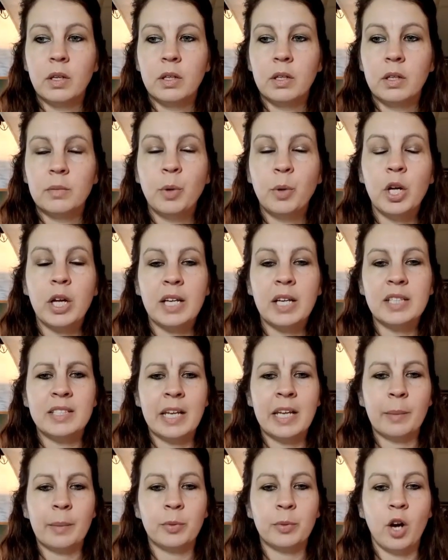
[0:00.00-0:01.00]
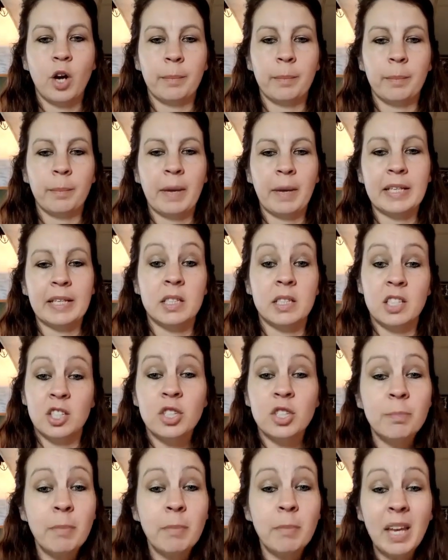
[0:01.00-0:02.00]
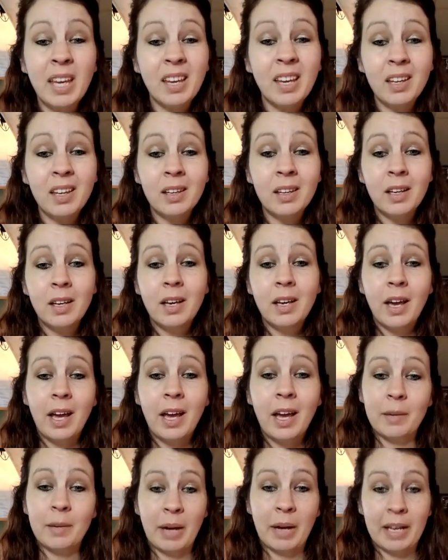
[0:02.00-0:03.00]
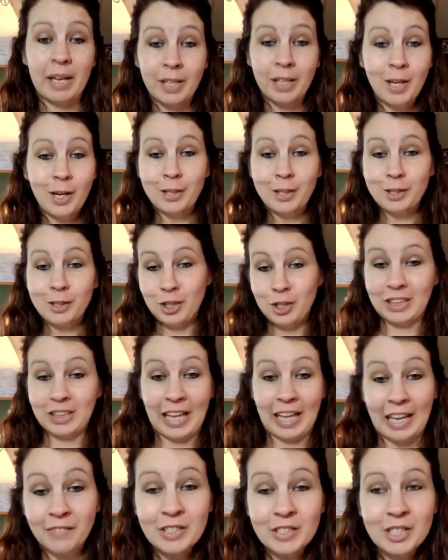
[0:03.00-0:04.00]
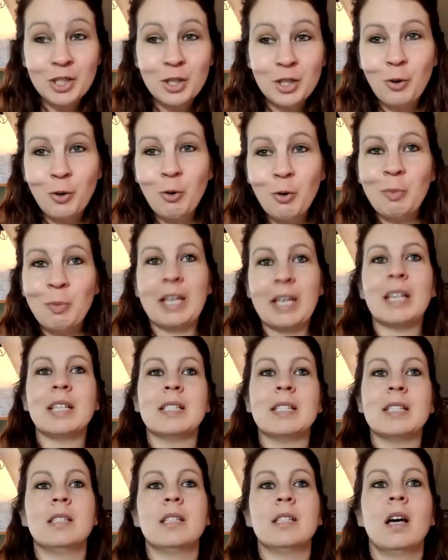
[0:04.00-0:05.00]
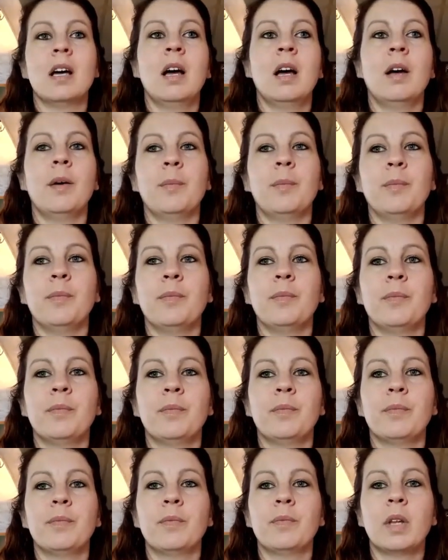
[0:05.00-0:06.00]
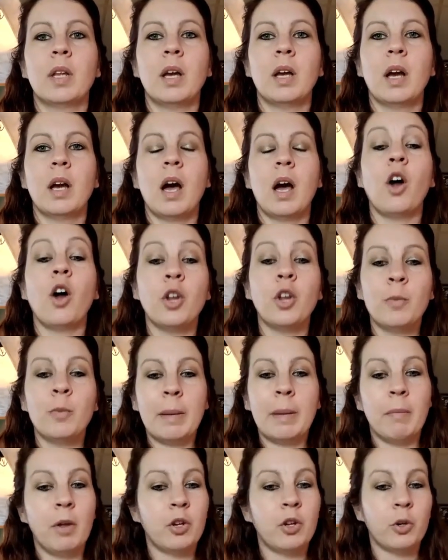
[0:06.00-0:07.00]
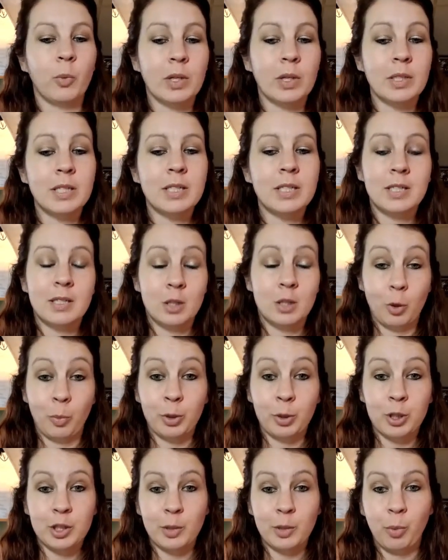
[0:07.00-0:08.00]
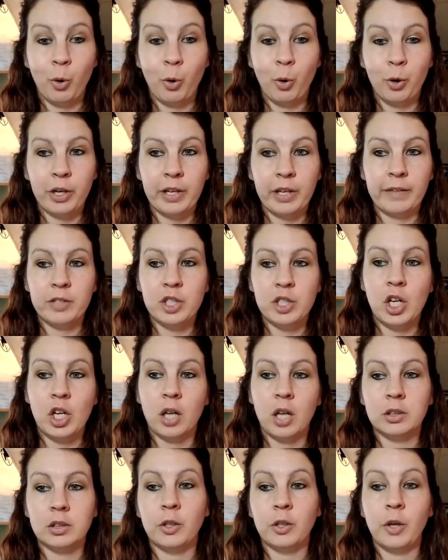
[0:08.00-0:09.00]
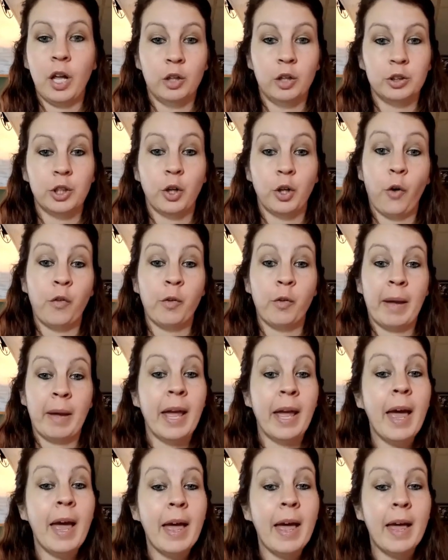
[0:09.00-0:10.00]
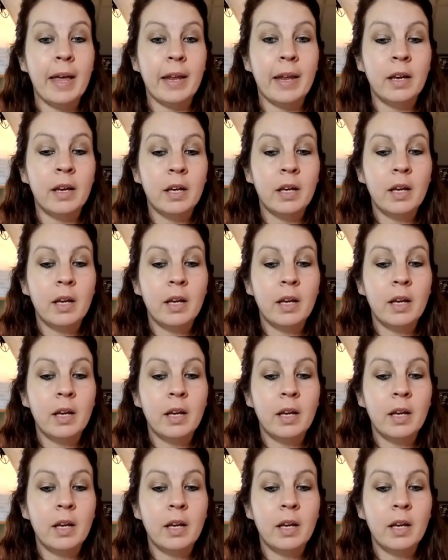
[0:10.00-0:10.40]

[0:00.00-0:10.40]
put a damper on my decision making and my life in general, because although my mother was super supportive, she also held it over my head.